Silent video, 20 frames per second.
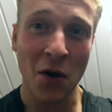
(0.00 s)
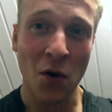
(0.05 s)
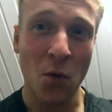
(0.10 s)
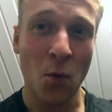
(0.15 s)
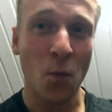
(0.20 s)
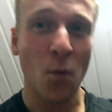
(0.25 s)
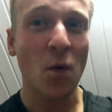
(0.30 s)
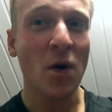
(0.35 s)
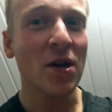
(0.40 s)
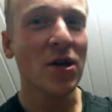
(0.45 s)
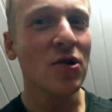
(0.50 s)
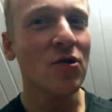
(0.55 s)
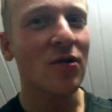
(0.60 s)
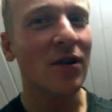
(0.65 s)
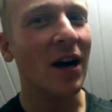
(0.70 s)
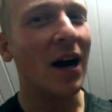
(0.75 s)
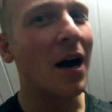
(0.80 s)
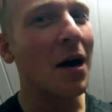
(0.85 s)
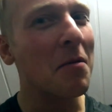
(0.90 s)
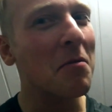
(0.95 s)
when you're in
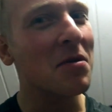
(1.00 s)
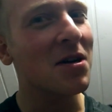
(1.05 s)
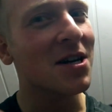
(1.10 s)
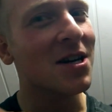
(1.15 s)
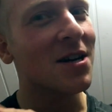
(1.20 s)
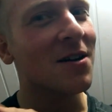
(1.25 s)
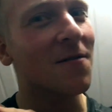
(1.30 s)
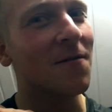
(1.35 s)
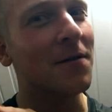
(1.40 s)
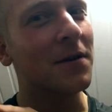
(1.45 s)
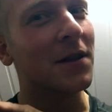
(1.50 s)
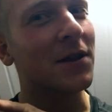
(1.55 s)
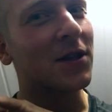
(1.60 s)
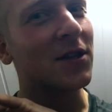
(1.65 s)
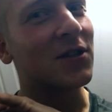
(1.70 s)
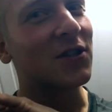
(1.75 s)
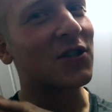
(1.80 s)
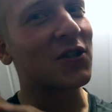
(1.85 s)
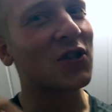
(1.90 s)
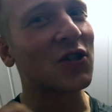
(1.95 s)
harmony with
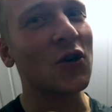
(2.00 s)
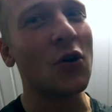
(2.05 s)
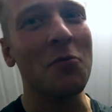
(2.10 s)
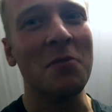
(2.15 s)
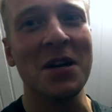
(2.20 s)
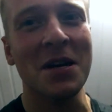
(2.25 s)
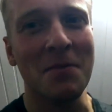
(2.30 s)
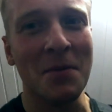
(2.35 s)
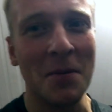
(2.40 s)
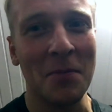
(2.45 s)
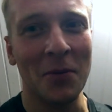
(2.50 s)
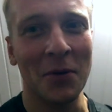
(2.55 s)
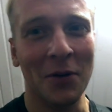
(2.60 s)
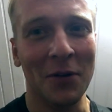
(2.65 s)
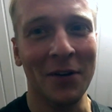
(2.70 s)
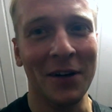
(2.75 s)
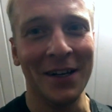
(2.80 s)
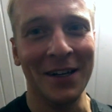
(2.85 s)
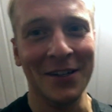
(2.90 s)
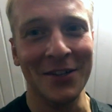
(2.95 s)
so many
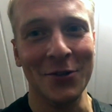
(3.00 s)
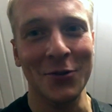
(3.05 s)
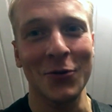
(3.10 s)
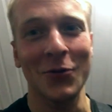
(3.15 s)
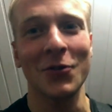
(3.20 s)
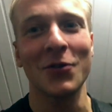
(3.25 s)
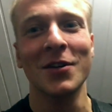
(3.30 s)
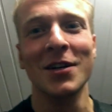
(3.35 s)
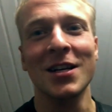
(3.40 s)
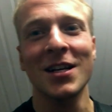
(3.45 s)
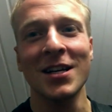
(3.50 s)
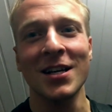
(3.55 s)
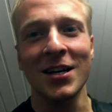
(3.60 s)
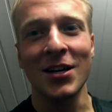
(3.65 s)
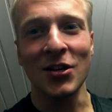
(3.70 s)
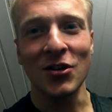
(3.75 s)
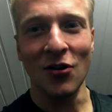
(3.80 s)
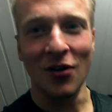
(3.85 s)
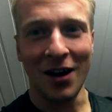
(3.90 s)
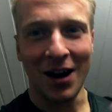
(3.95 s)
people and
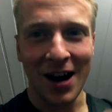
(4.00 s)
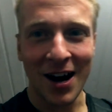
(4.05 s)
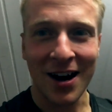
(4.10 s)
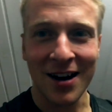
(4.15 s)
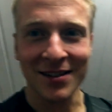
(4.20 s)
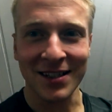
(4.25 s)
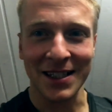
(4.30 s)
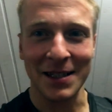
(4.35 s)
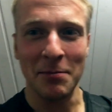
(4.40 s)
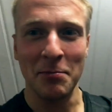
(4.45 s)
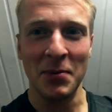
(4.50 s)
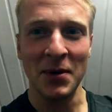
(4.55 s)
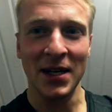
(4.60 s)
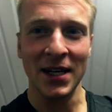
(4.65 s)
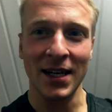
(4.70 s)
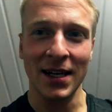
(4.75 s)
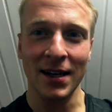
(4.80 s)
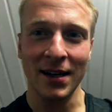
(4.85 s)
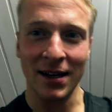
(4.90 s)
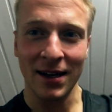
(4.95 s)
your heart's
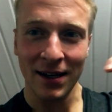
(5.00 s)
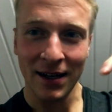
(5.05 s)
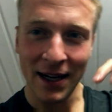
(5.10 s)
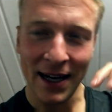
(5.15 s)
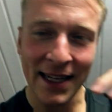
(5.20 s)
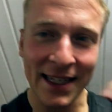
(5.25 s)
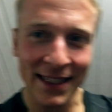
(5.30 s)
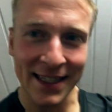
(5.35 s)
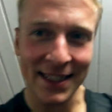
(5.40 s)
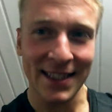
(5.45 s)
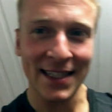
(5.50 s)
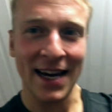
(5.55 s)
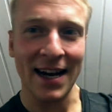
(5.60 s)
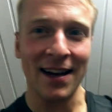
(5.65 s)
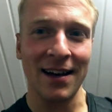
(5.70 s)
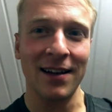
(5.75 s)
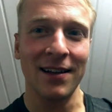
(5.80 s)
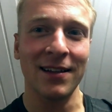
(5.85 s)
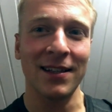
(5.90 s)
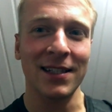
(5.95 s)
beating at
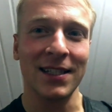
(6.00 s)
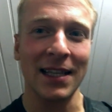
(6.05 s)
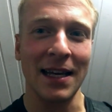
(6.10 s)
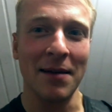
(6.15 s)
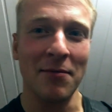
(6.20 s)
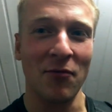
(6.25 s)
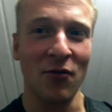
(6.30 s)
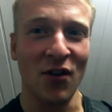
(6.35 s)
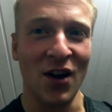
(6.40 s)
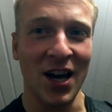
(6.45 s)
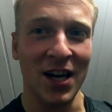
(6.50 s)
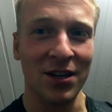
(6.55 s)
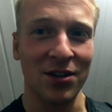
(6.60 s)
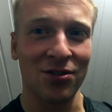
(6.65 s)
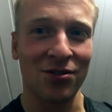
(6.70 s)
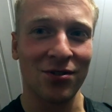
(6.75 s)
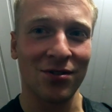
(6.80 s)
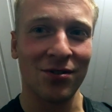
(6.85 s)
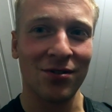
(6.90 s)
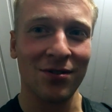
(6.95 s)
exactly the same
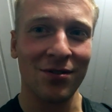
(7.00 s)
rate.